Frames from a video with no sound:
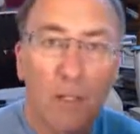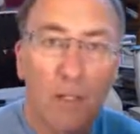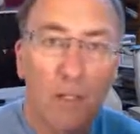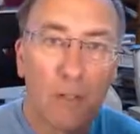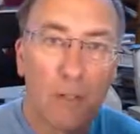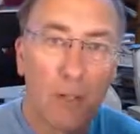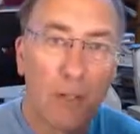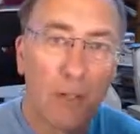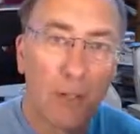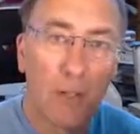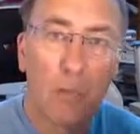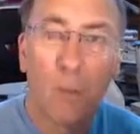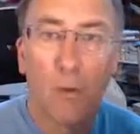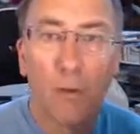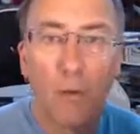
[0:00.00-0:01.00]
well, they
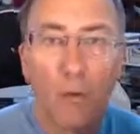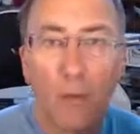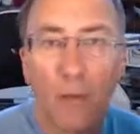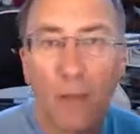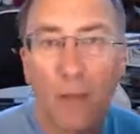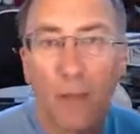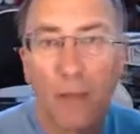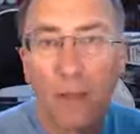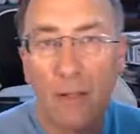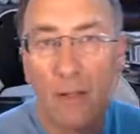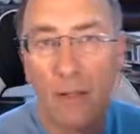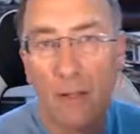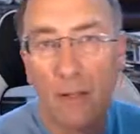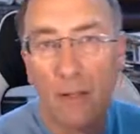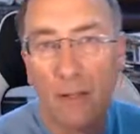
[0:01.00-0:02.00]
don't want all their
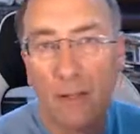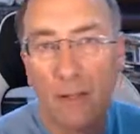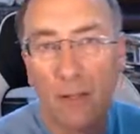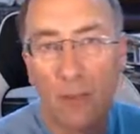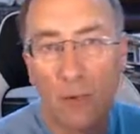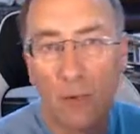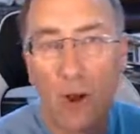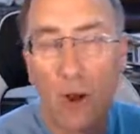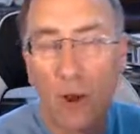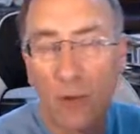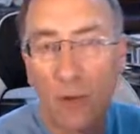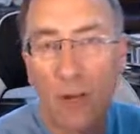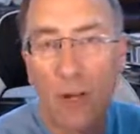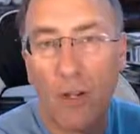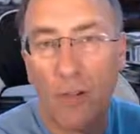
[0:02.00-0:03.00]
art
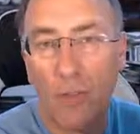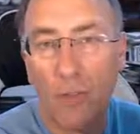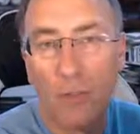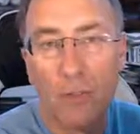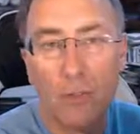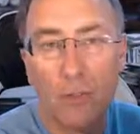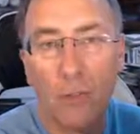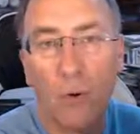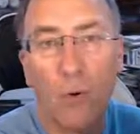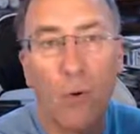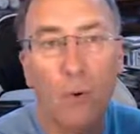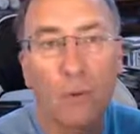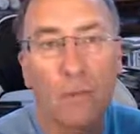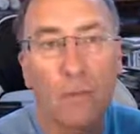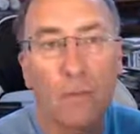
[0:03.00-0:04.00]
treasures and
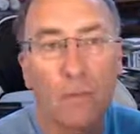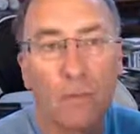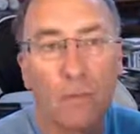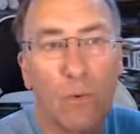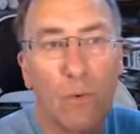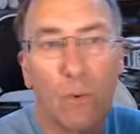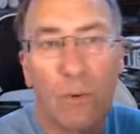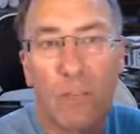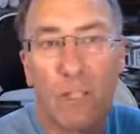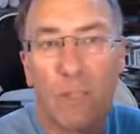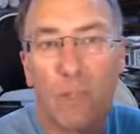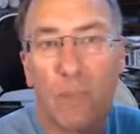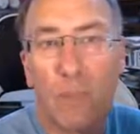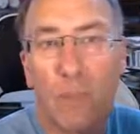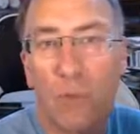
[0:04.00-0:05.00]
gold and all the rest of
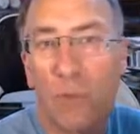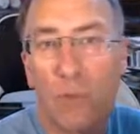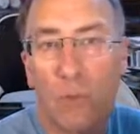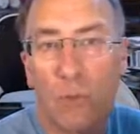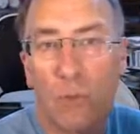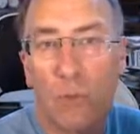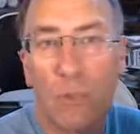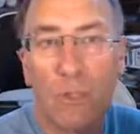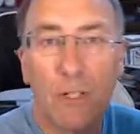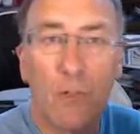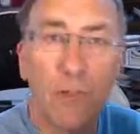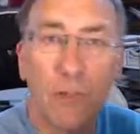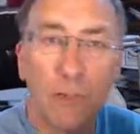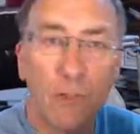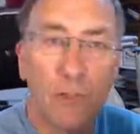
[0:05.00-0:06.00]
it burnt or looted
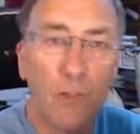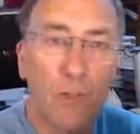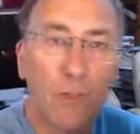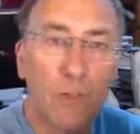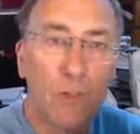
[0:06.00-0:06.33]
or destroyed.